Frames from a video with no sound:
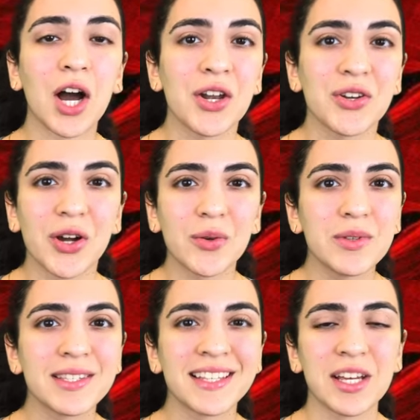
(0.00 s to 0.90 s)

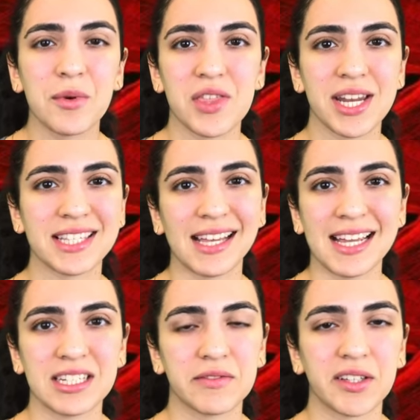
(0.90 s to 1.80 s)
unknowns within a
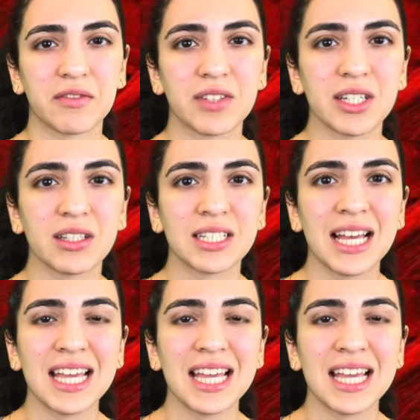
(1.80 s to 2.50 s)
scientific field